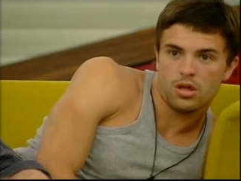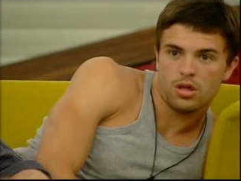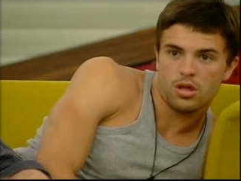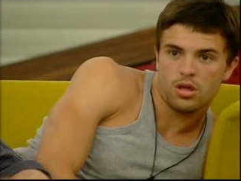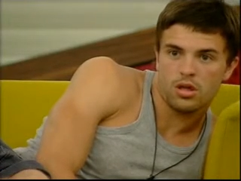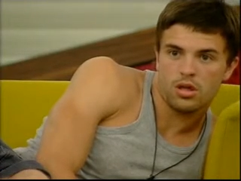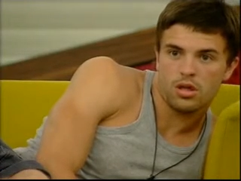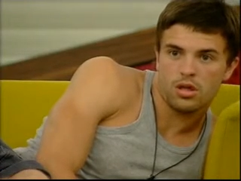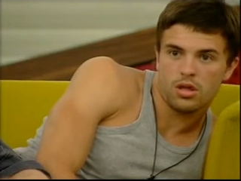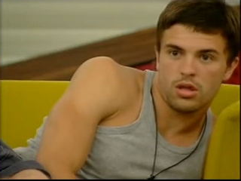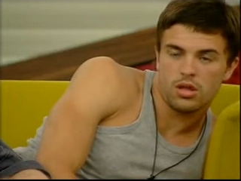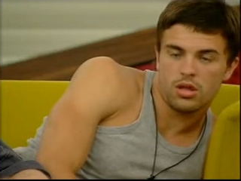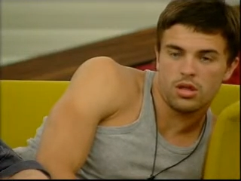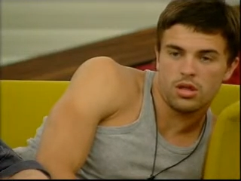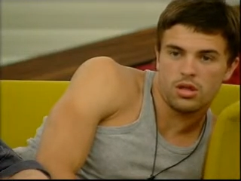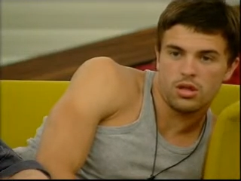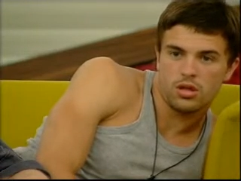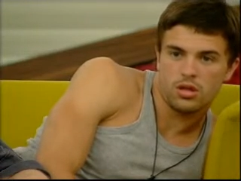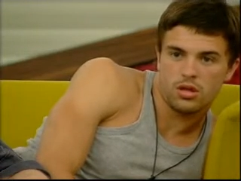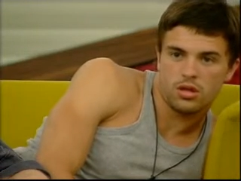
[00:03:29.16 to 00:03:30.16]
Well,
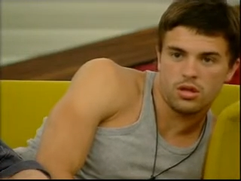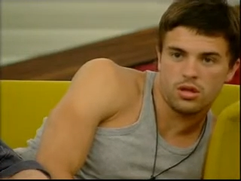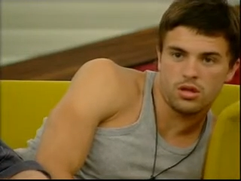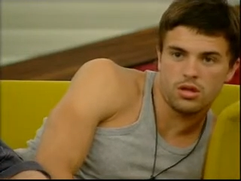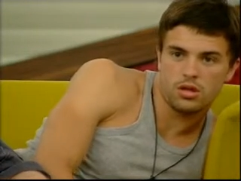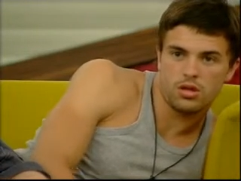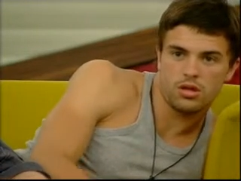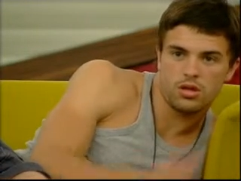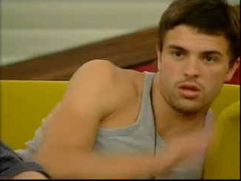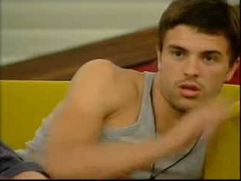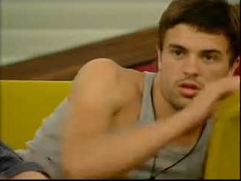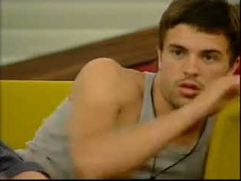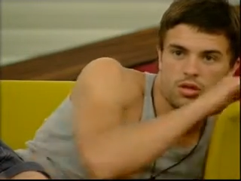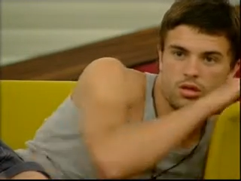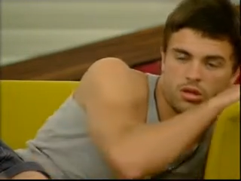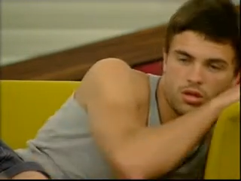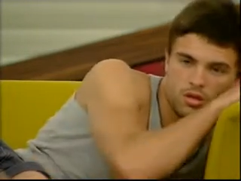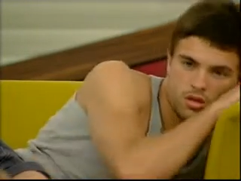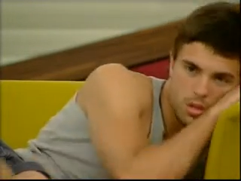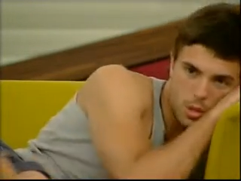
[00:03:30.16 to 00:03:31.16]

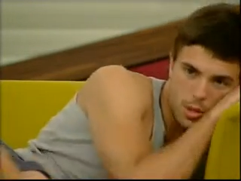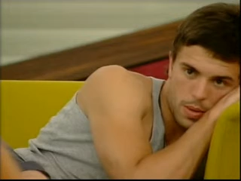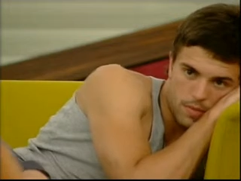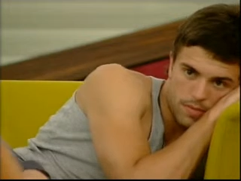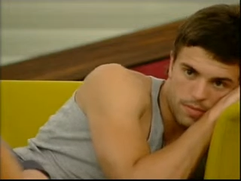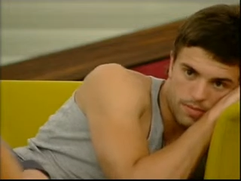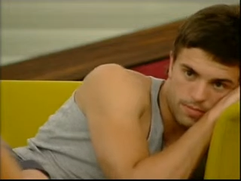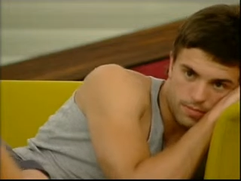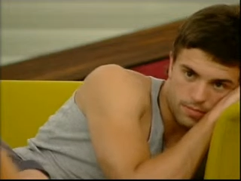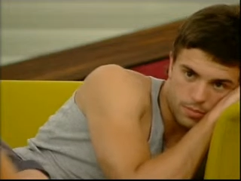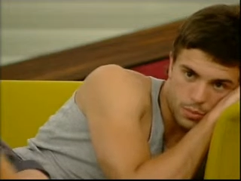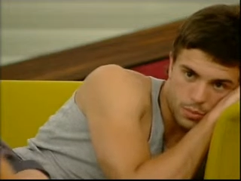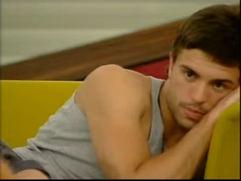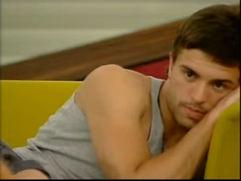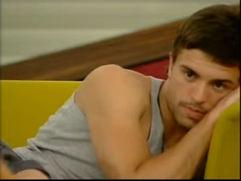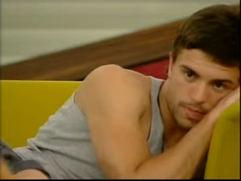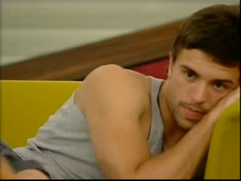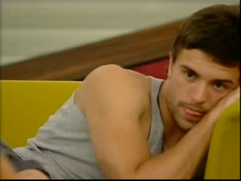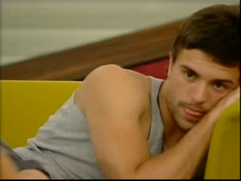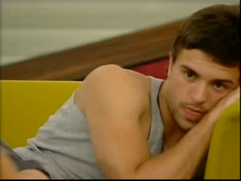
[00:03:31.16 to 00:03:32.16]
I asked him before, I said,